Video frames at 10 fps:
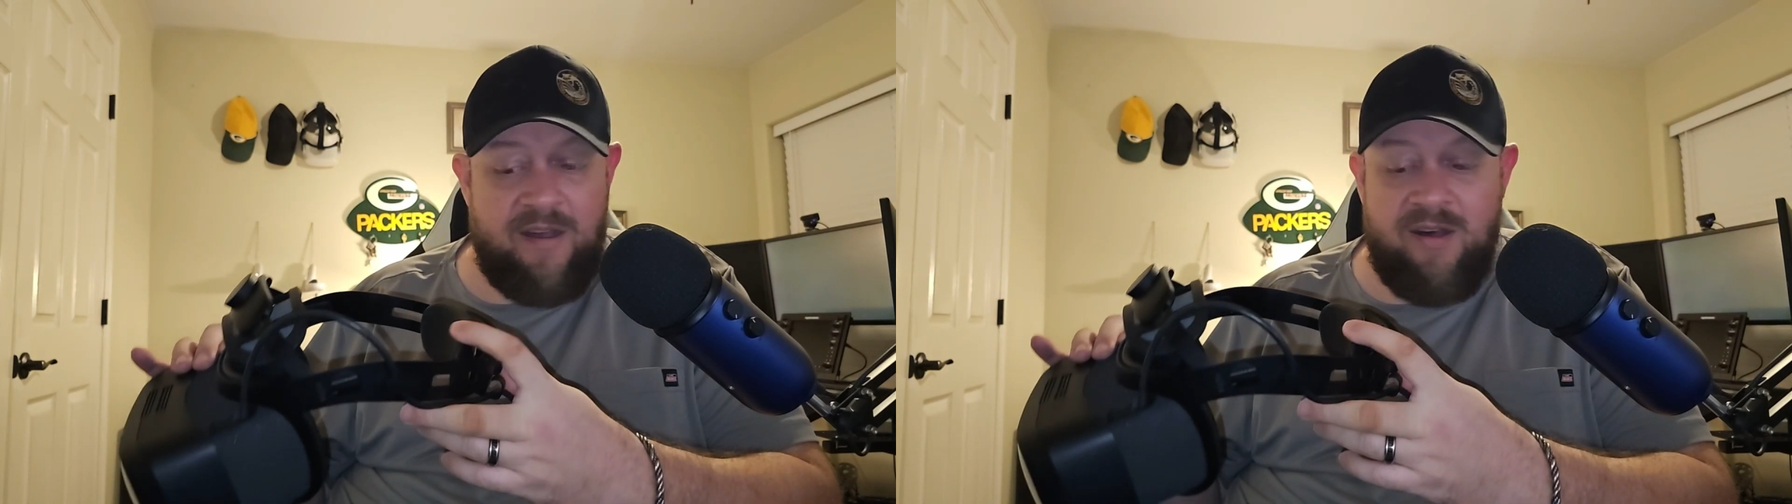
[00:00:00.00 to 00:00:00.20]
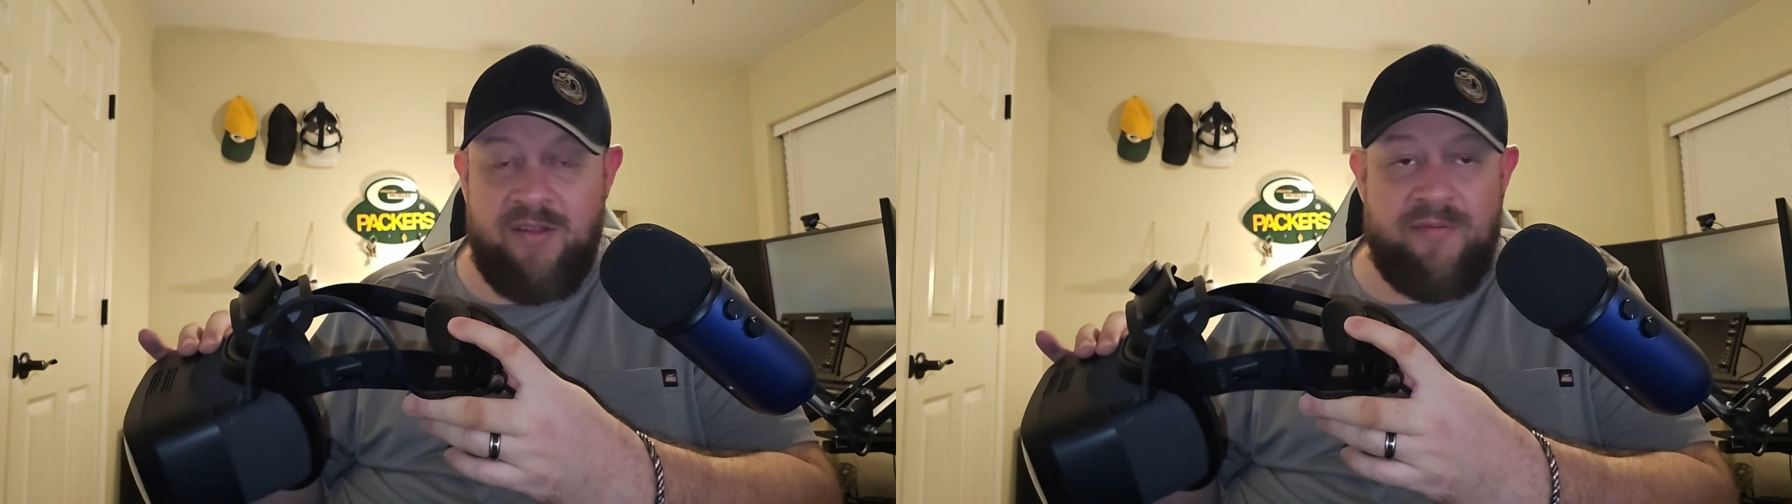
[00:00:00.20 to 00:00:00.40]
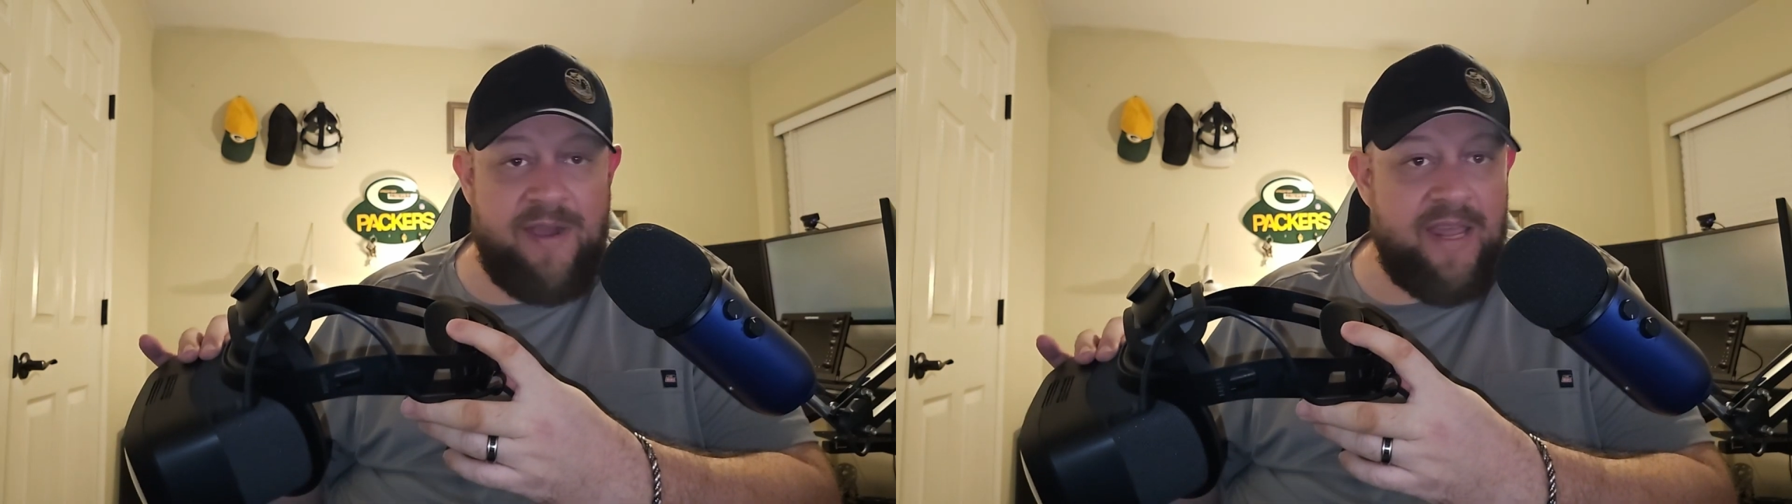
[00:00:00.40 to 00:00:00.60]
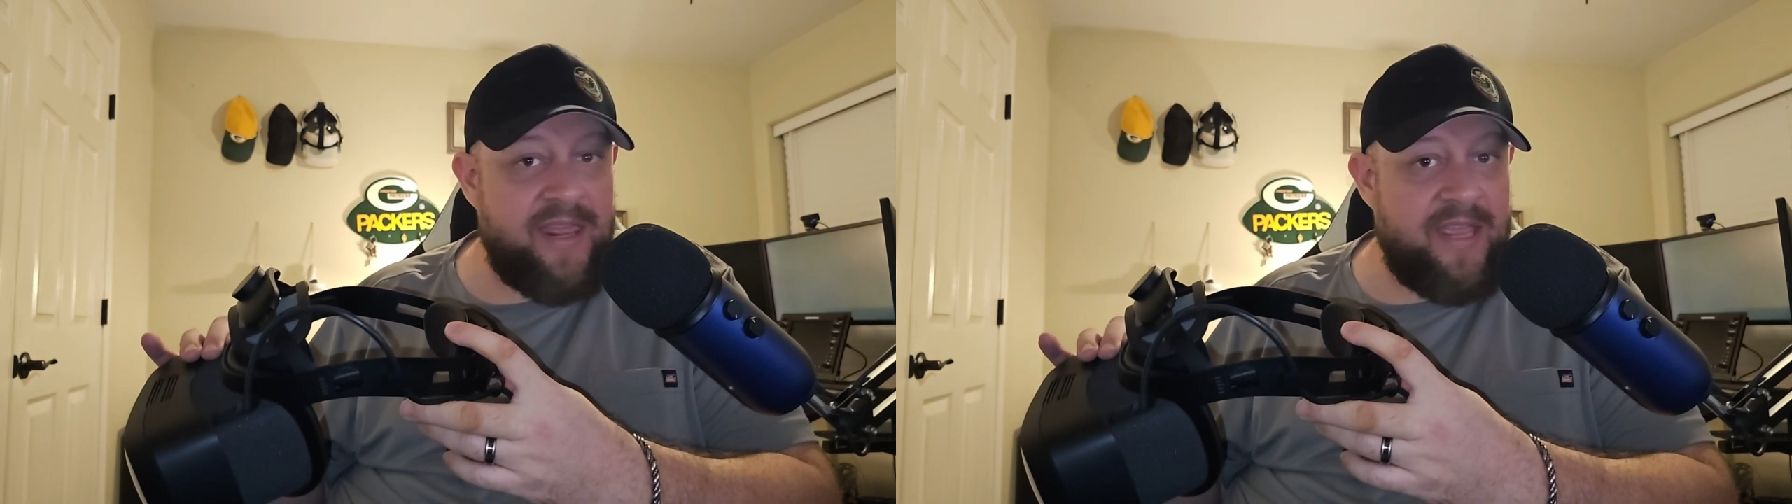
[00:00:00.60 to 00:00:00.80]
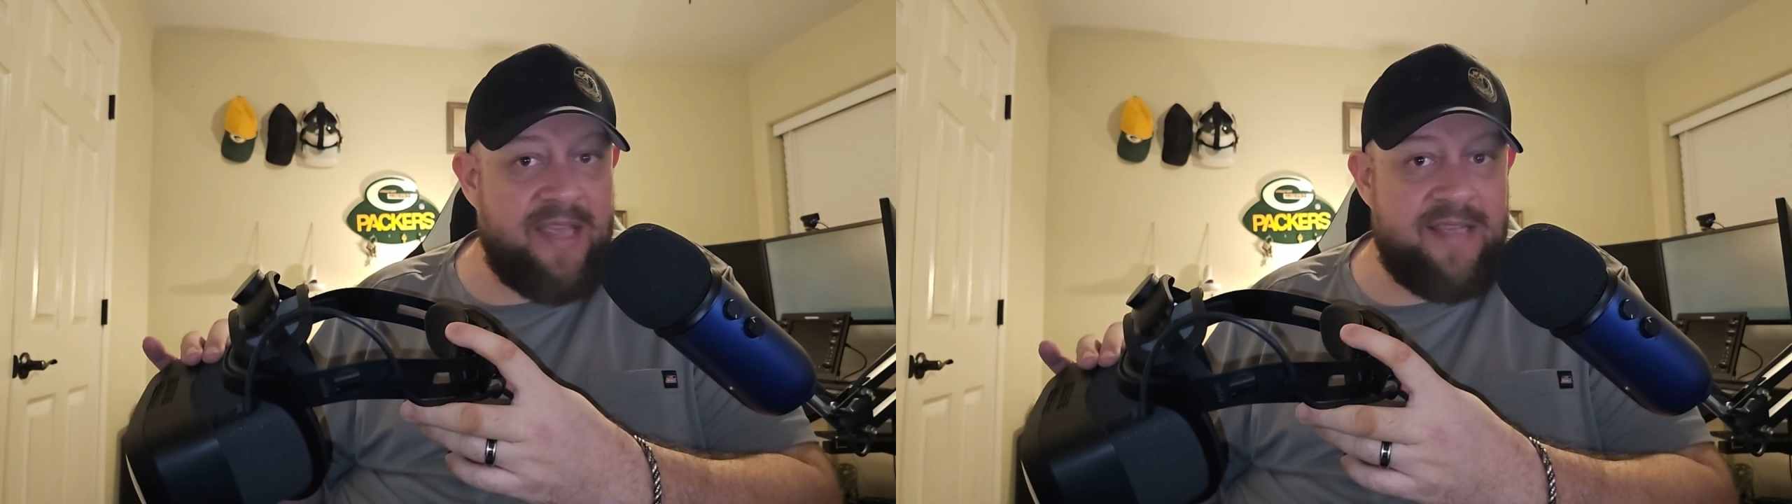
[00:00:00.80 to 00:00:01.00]
all the right
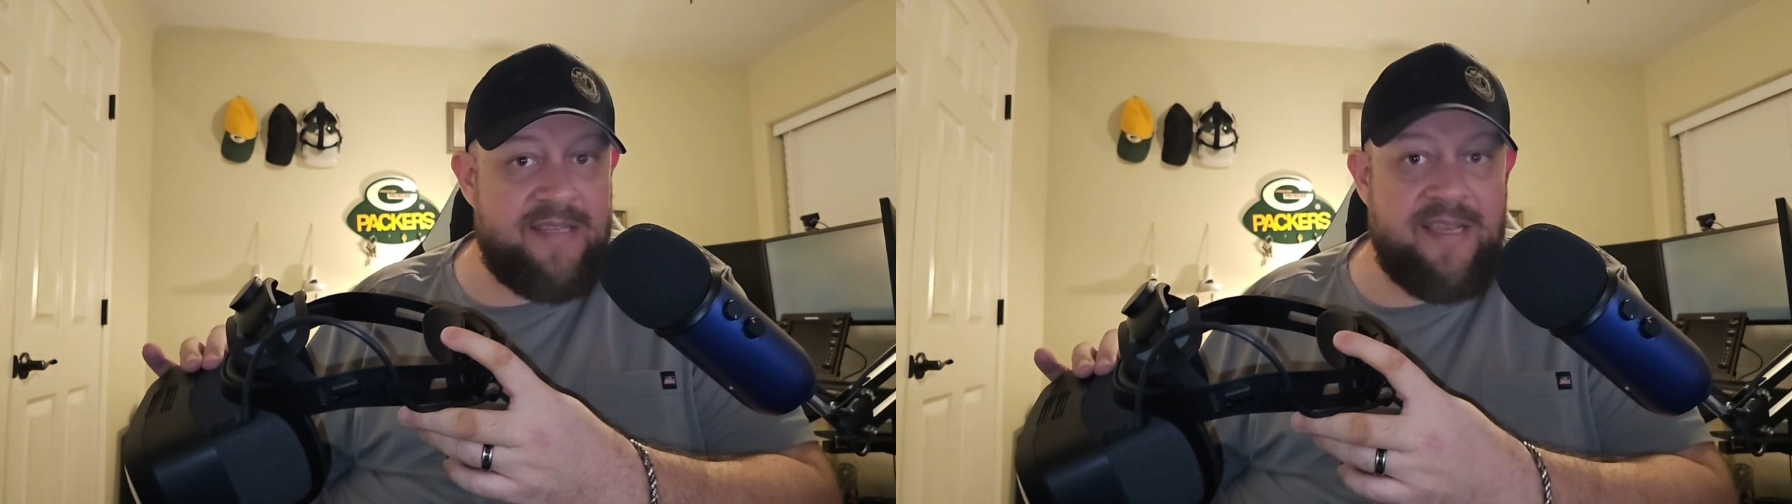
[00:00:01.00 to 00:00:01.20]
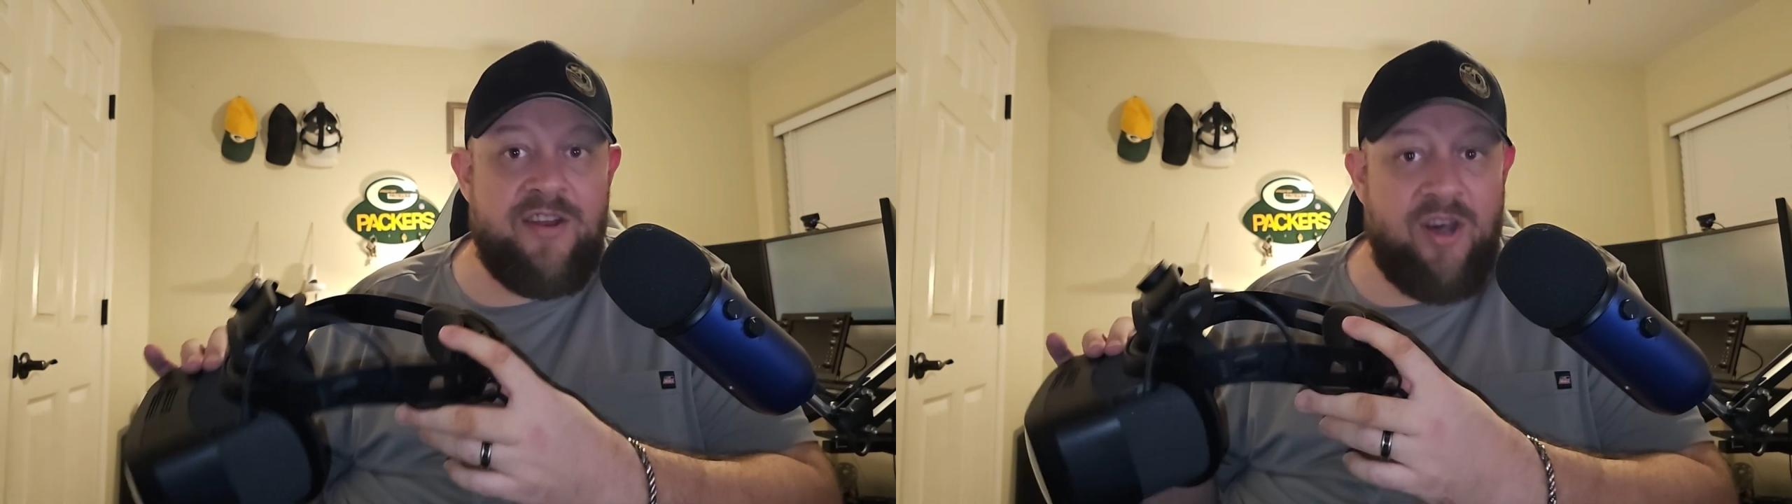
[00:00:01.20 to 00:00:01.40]
things in